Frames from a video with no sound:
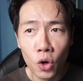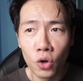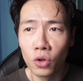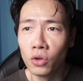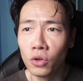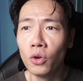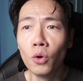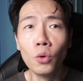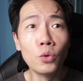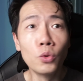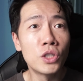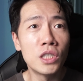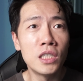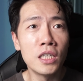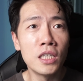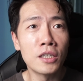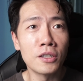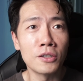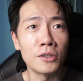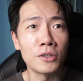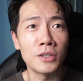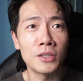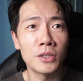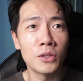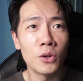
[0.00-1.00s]
No
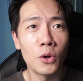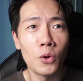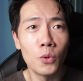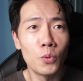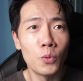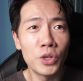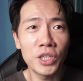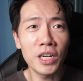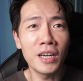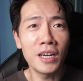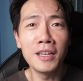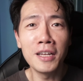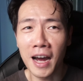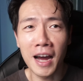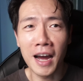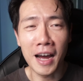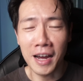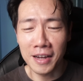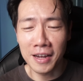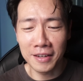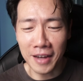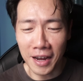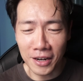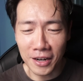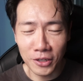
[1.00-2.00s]
stickers, which I love.
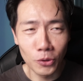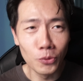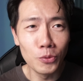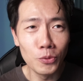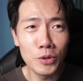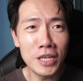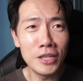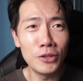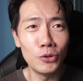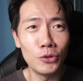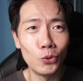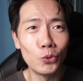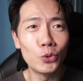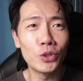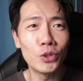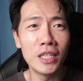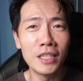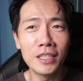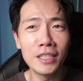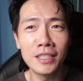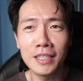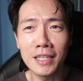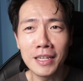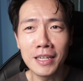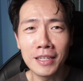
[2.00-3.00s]
I don't need useless
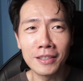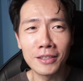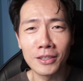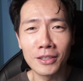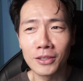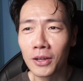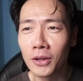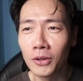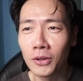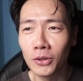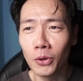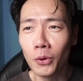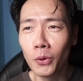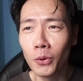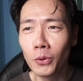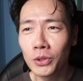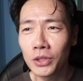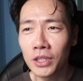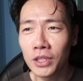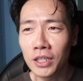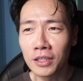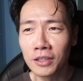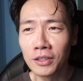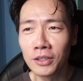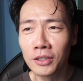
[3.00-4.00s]
things. No
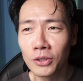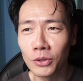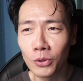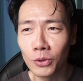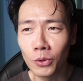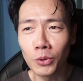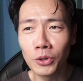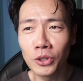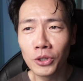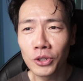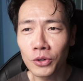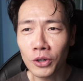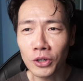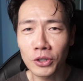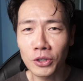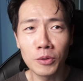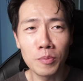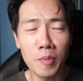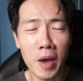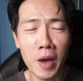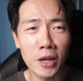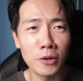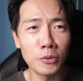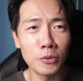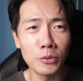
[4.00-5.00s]
stickers, no instruction
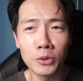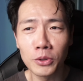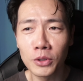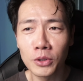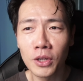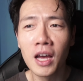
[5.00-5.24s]
manuals.